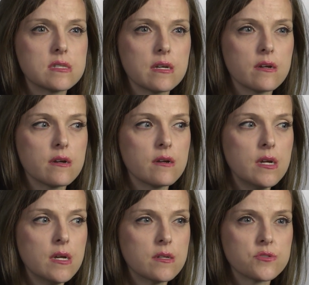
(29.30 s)
they're
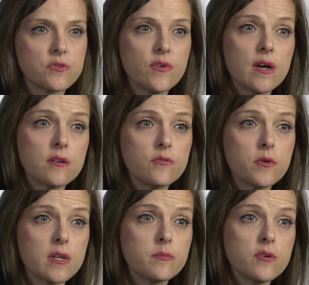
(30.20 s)
sort of
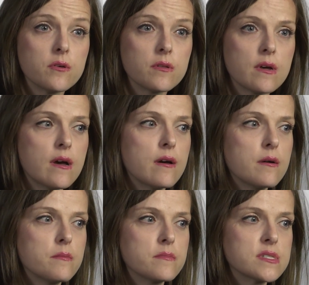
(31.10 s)

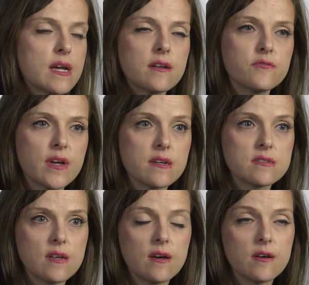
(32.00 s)
unavoidable side
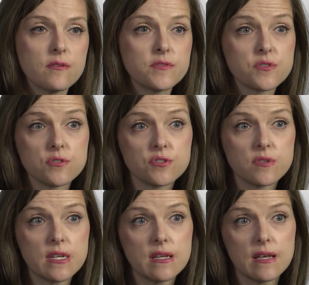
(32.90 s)
effects of
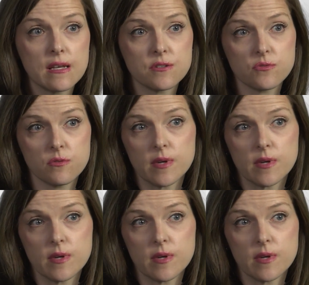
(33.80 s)
surgery and or